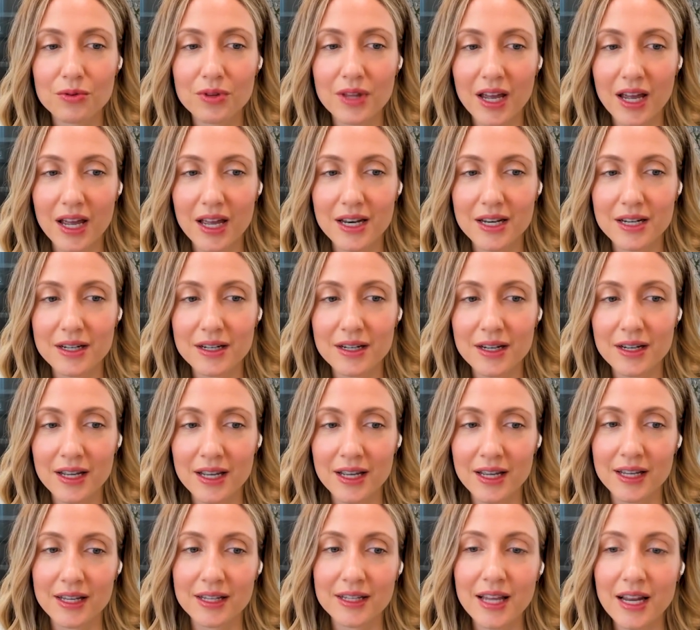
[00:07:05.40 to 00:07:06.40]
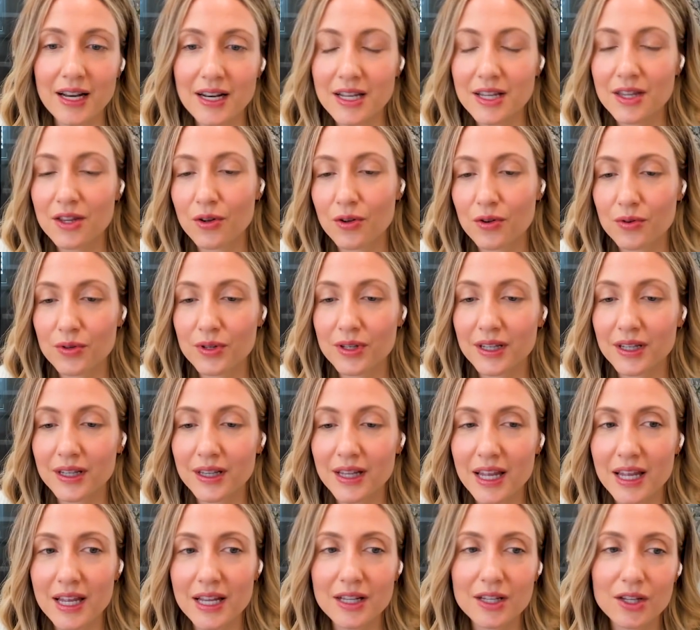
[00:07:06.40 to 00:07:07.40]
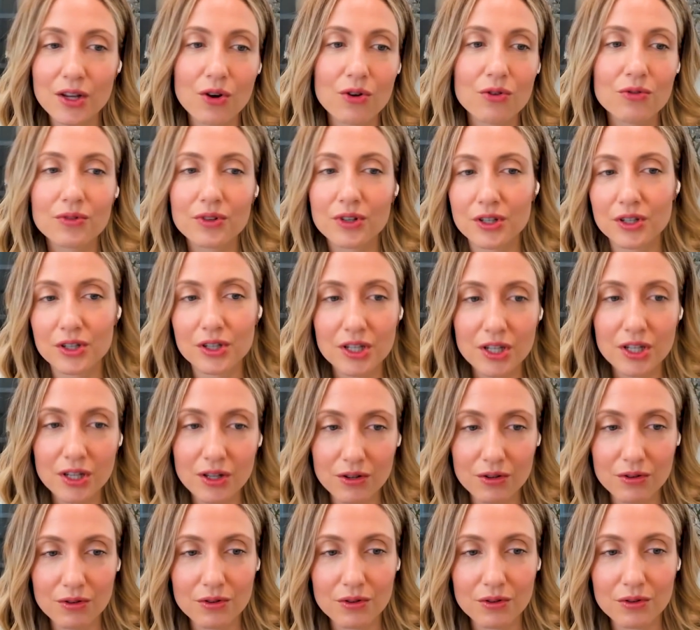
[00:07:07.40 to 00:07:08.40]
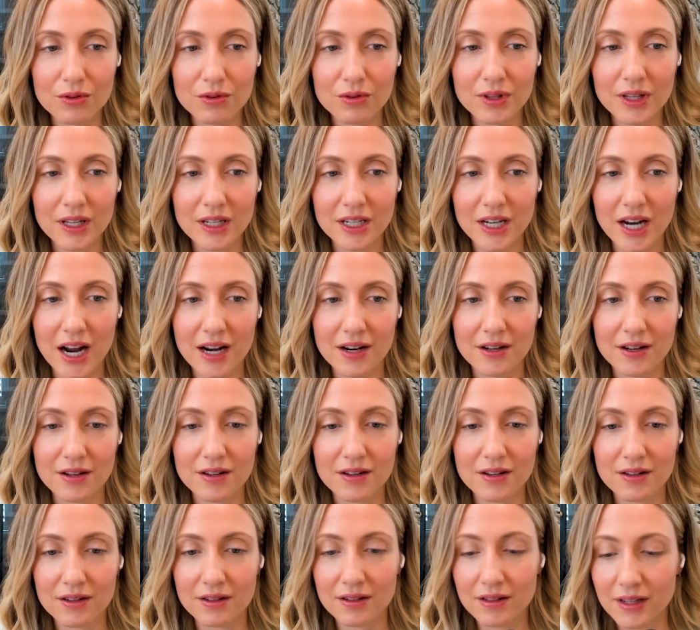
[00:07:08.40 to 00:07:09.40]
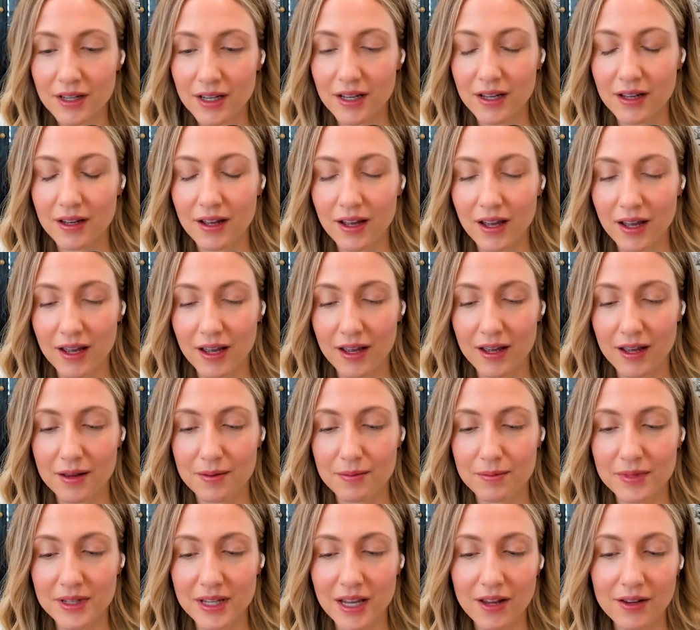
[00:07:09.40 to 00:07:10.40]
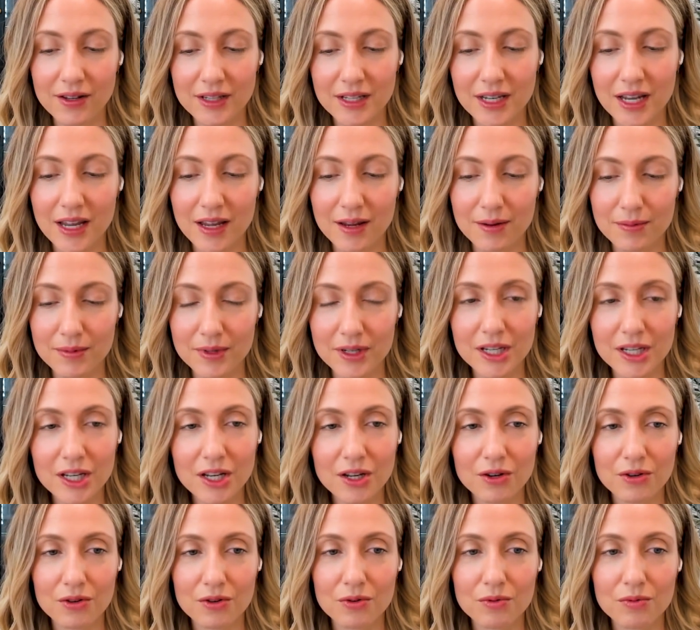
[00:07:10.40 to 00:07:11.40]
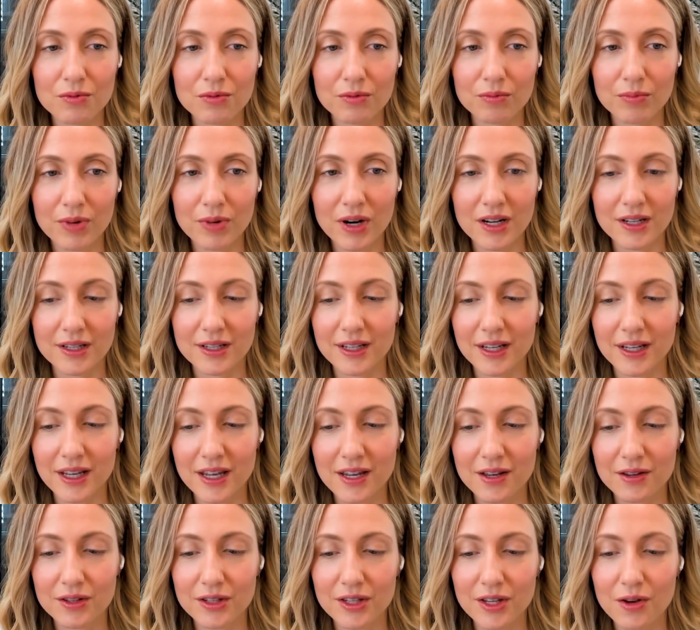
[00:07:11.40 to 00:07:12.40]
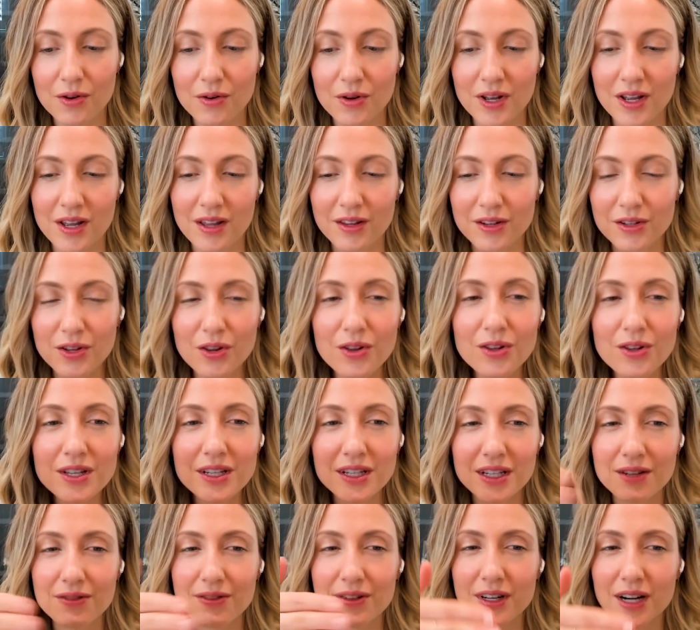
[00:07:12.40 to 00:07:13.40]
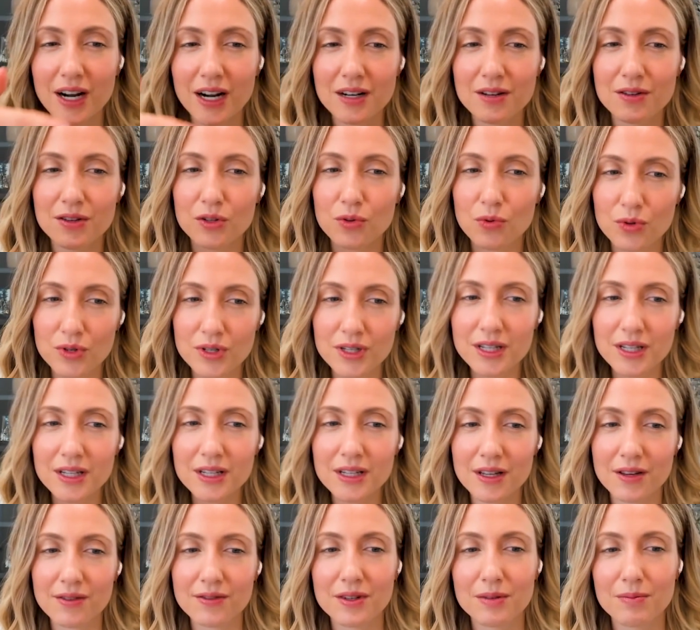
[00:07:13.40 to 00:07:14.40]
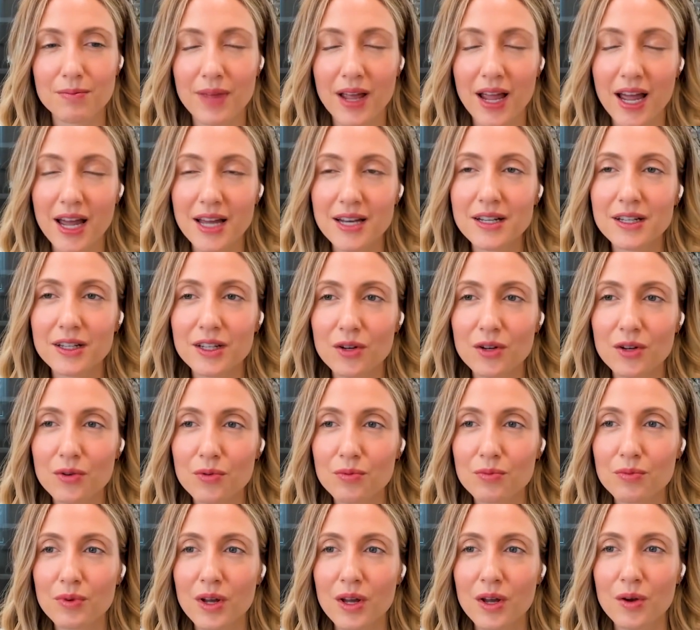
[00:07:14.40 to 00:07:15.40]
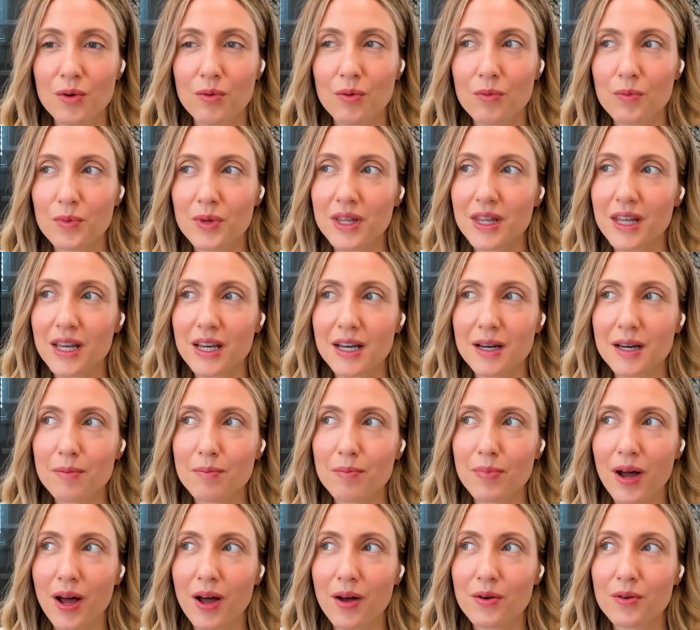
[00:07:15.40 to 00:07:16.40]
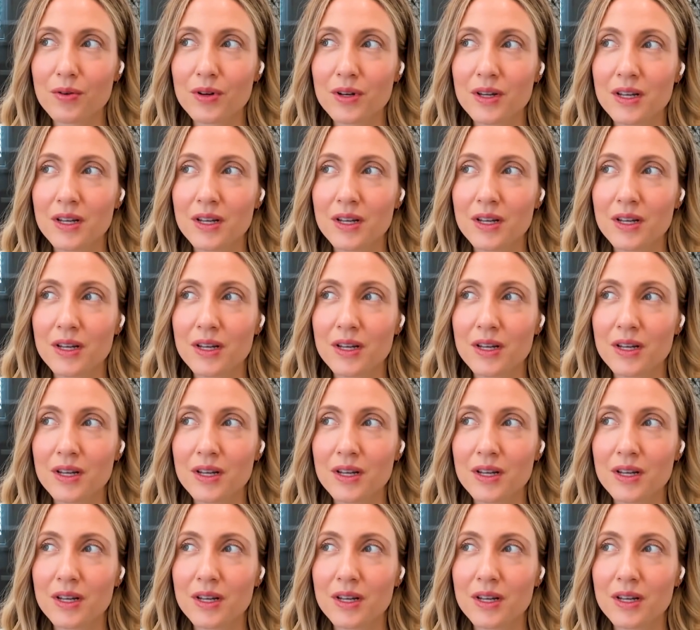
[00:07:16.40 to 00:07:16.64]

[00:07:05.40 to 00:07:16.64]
then sending those leads over to the channel um, sales team to prosecute. So there's all these different kind of sources of demand, and so when we think about